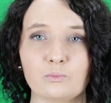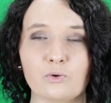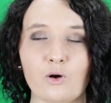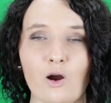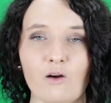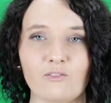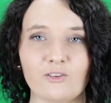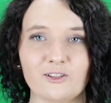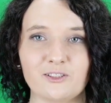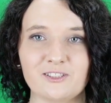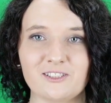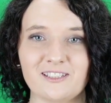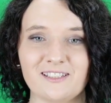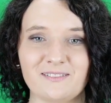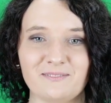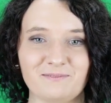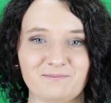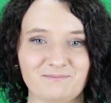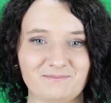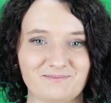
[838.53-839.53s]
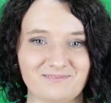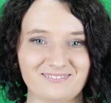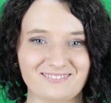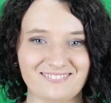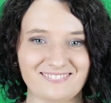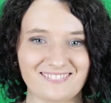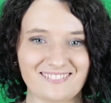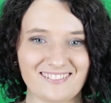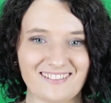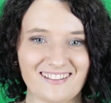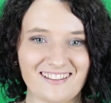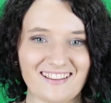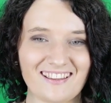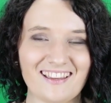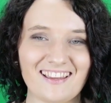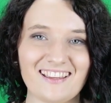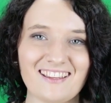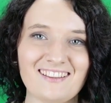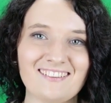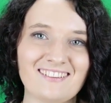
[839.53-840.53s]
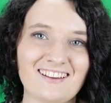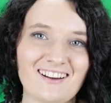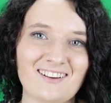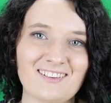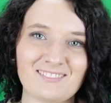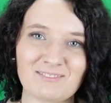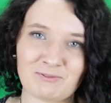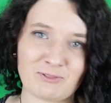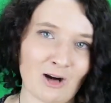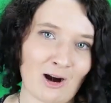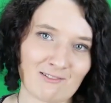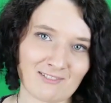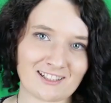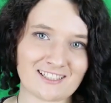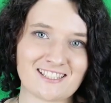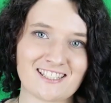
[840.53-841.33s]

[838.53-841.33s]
Poverty. You know, poverty.